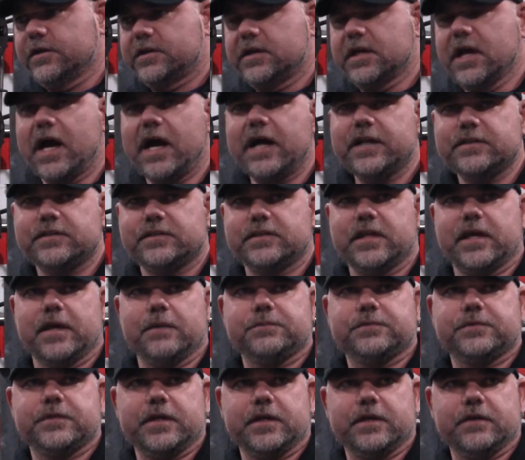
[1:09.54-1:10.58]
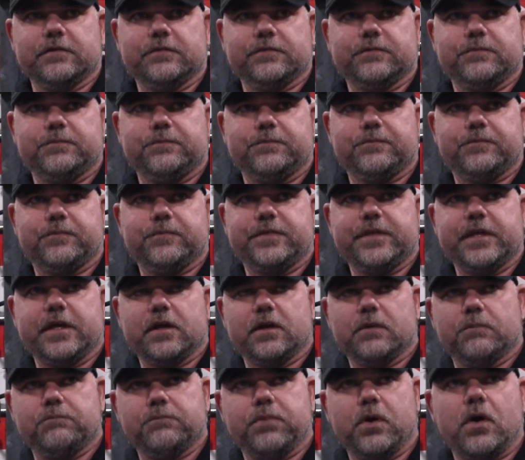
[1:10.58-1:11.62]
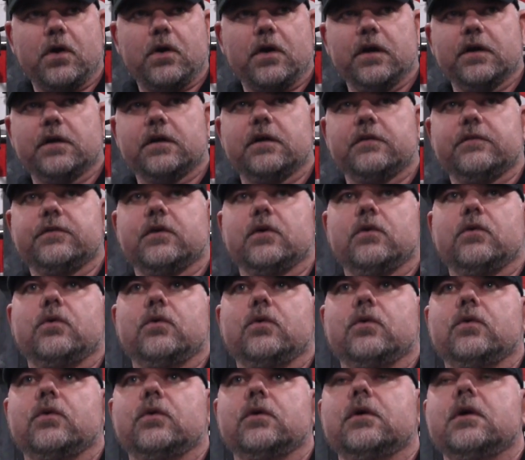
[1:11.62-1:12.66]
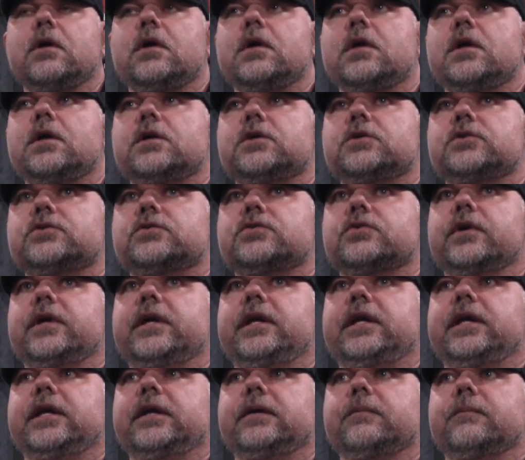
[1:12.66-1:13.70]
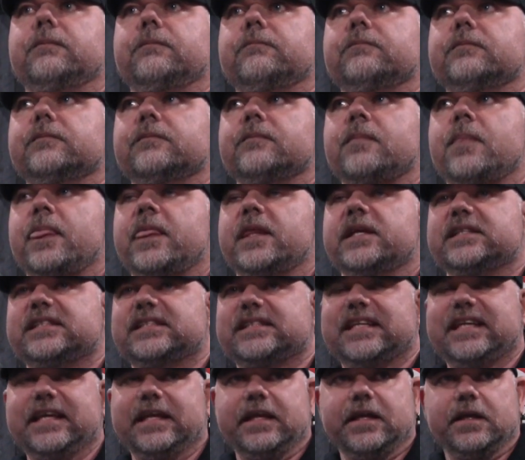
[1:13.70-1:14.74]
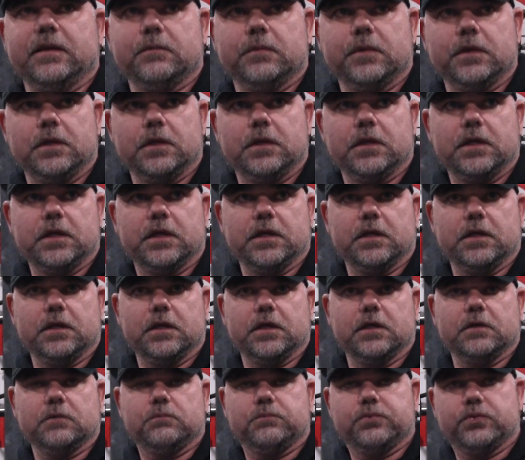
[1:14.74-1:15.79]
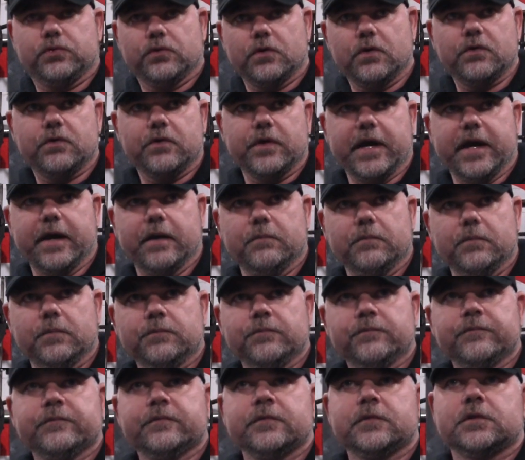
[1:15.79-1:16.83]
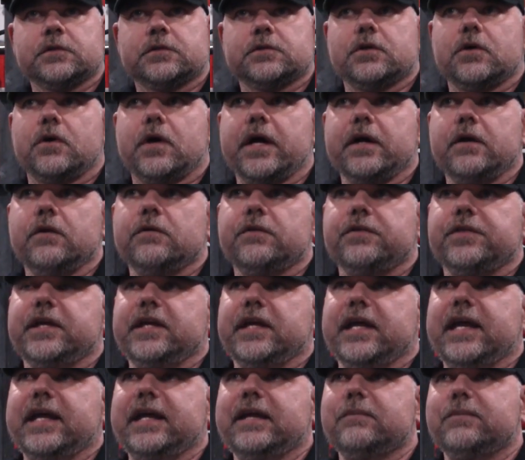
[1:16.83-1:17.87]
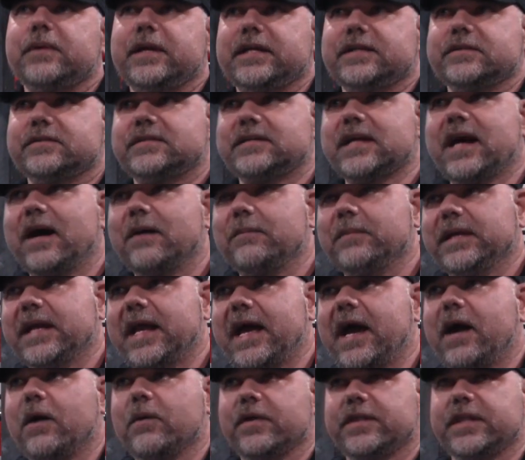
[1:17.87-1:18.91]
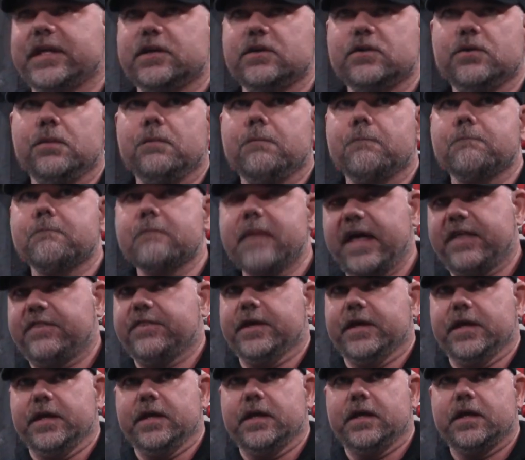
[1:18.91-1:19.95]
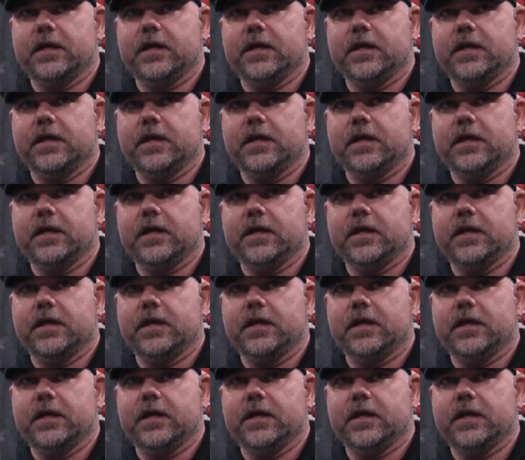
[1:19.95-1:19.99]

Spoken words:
concepts that are part of the whole training scheme and program. So I don't think anybody's coming out with a new method.